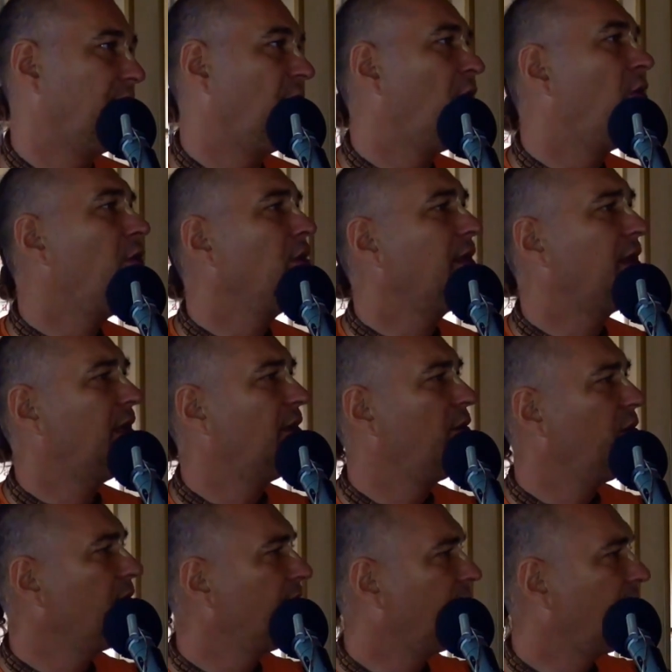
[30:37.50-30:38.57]
all
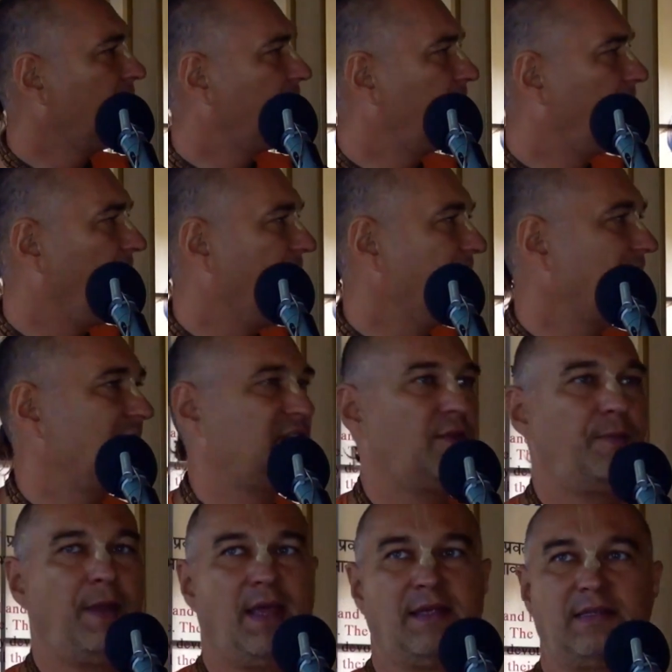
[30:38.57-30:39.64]
the places
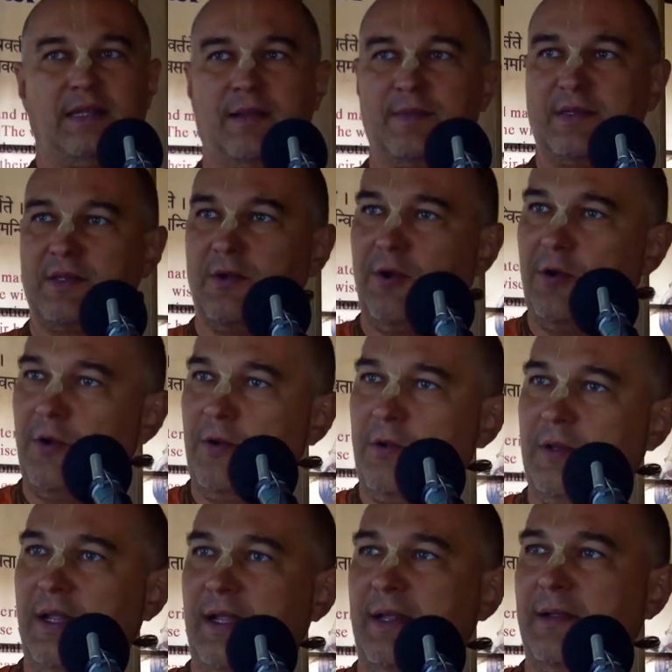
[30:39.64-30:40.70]
of pastimes,
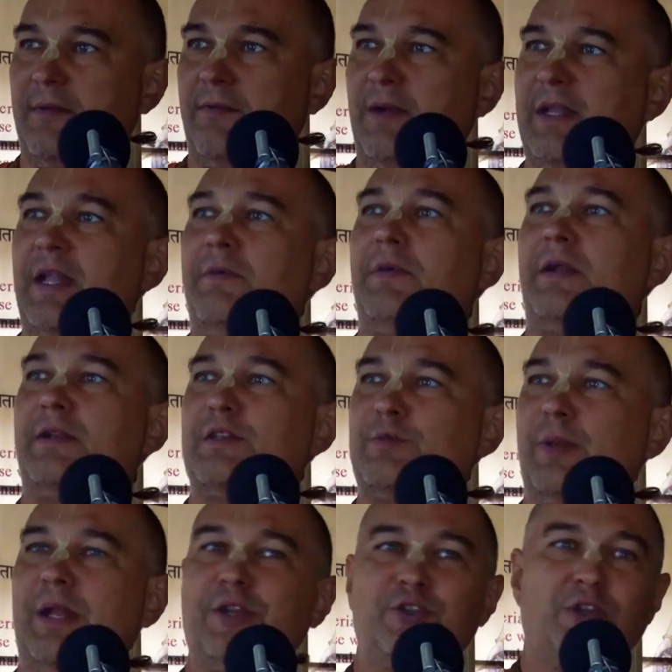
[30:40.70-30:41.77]
whatever
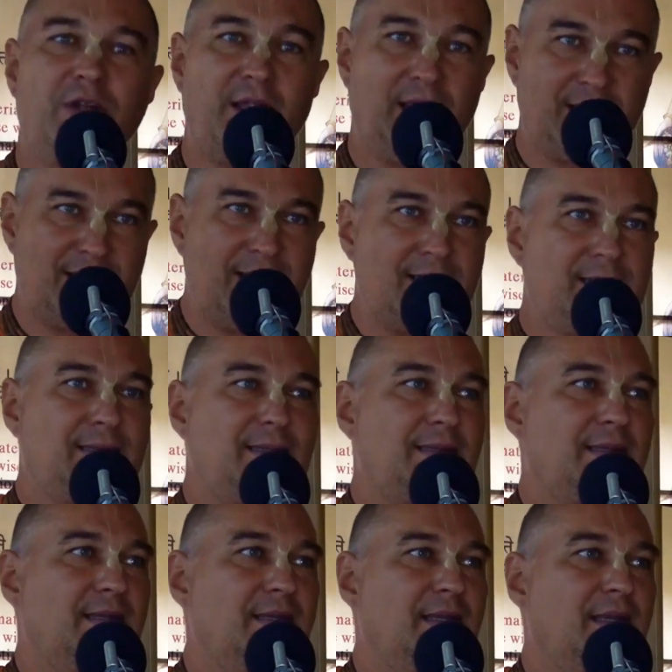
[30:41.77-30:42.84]
spiritually
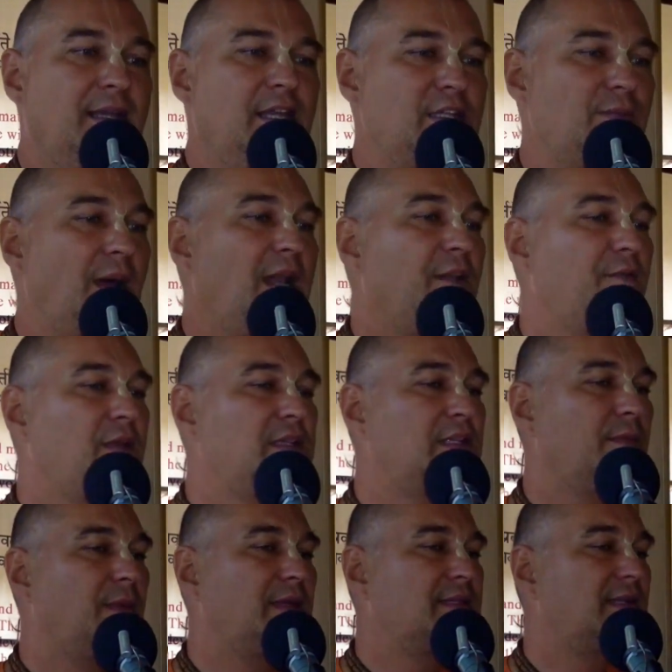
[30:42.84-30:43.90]
exists is
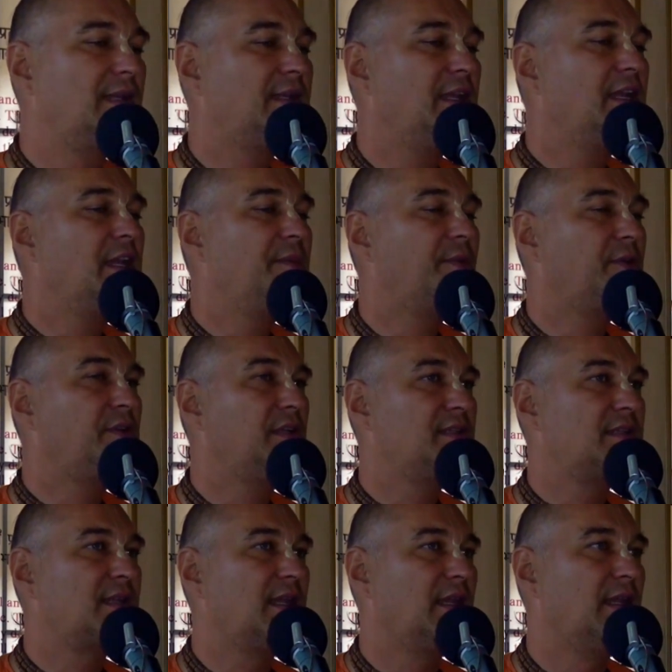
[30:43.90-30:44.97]
manifested by Sandhini
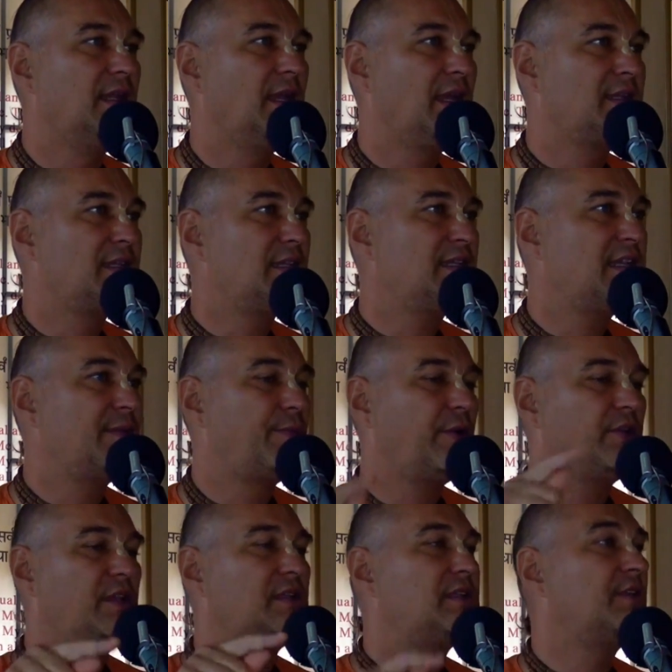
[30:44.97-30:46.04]
potency, existence
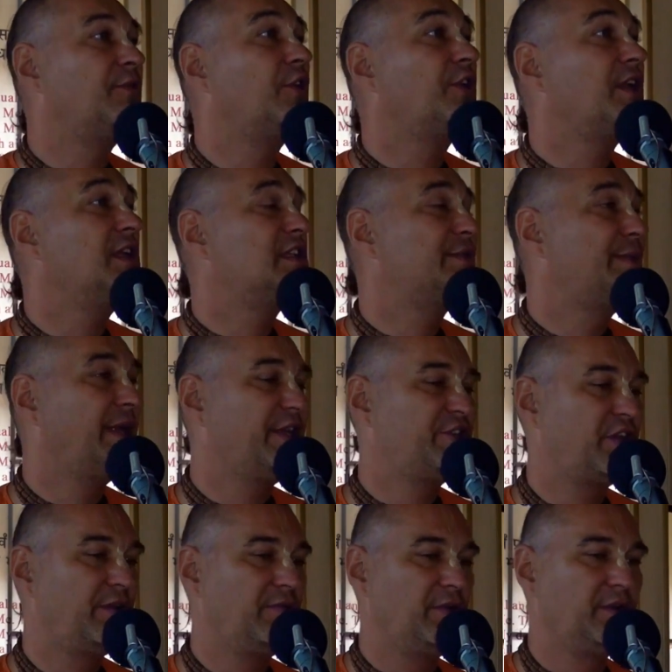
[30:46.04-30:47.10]
potency working in spiritual